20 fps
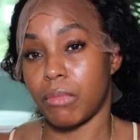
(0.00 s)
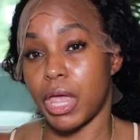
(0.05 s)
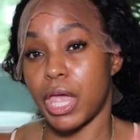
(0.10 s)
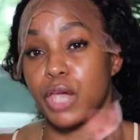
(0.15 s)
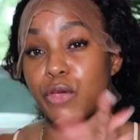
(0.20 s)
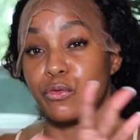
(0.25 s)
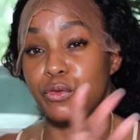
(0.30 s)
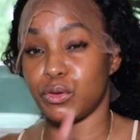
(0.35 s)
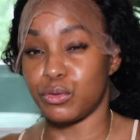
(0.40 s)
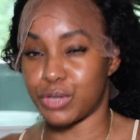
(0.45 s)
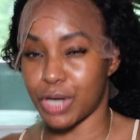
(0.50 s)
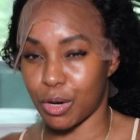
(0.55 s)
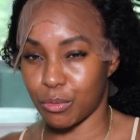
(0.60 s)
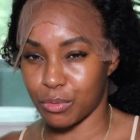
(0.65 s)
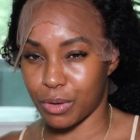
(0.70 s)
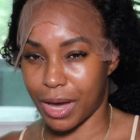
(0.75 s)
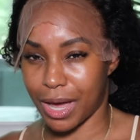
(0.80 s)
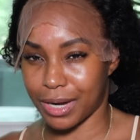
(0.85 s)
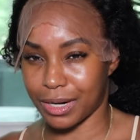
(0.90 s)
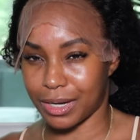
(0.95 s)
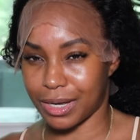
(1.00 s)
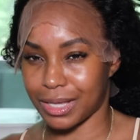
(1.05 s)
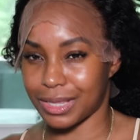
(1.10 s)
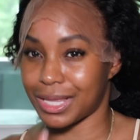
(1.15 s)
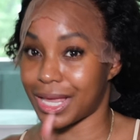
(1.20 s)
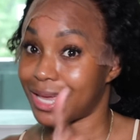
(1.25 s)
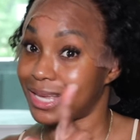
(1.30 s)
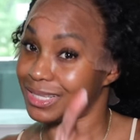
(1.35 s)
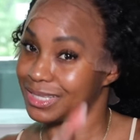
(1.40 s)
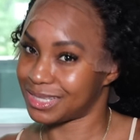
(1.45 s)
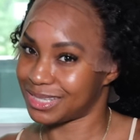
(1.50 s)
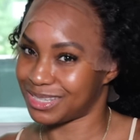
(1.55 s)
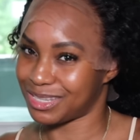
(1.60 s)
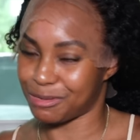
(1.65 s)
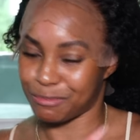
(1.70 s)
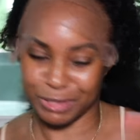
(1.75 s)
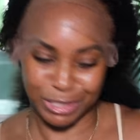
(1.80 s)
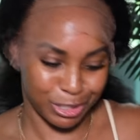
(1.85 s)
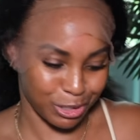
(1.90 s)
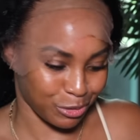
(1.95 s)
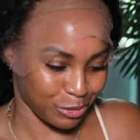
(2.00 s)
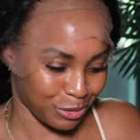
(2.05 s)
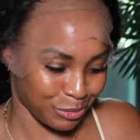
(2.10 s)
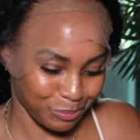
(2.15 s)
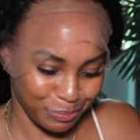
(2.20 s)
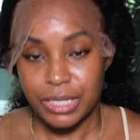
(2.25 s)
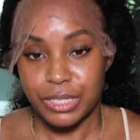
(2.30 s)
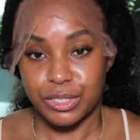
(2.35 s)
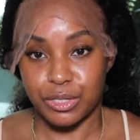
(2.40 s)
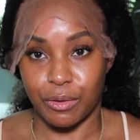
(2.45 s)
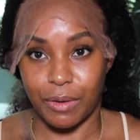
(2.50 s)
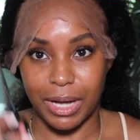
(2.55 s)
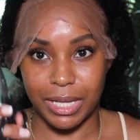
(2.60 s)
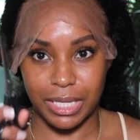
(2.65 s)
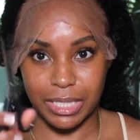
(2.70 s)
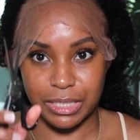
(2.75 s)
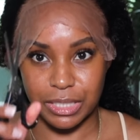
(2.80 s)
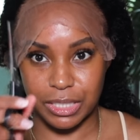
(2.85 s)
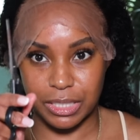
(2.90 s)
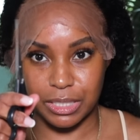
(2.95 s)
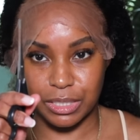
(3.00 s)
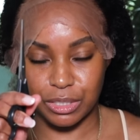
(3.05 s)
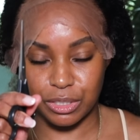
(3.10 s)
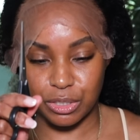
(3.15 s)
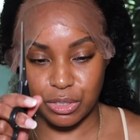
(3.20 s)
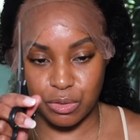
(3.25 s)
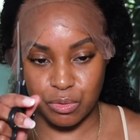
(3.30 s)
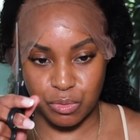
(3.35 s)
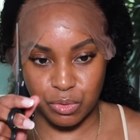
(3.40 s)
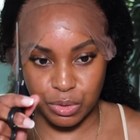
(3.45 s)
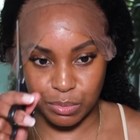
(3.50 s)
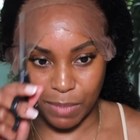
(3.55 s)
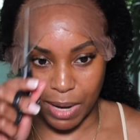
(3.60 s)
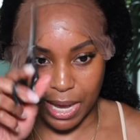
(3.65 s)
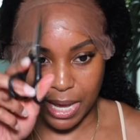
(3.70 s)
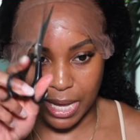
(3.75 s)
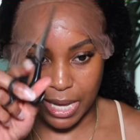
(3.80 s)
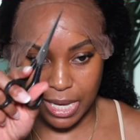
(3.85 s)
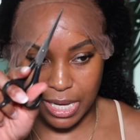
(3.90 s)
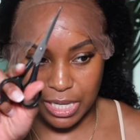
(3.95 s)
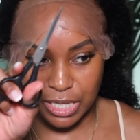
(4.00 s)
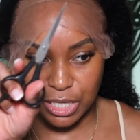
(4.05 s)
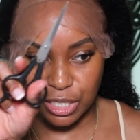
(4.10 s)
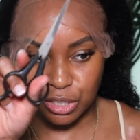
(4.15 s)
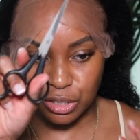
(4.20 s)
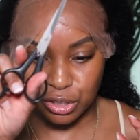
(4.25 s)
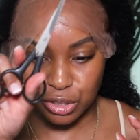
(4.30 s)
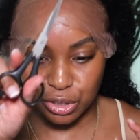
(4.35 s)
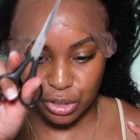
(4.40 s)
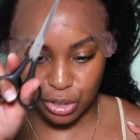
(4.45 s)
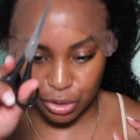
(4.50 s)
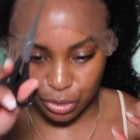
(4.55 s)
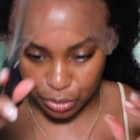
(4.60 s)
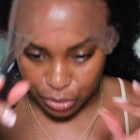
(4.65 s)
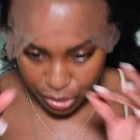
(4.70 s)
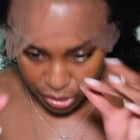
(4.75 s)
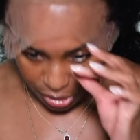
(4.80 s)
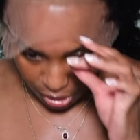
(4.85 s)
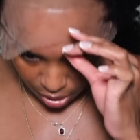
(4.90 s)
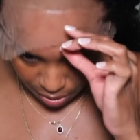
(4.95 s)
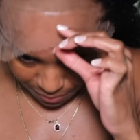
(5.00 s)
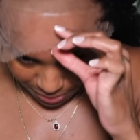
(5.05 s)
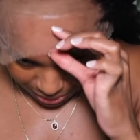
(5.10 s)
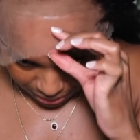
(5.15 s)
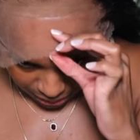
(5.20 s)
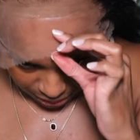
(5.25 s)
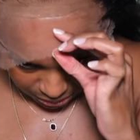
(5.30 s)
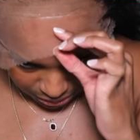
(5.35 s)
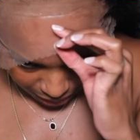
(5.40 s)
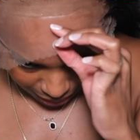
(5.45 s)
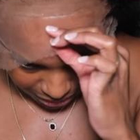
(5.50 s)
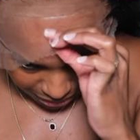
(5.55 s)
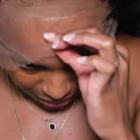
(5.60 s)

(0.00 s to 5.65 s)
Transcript: if you don't know how to cut lace, let me show you. So I like to use my Annie shears to cut my lace. I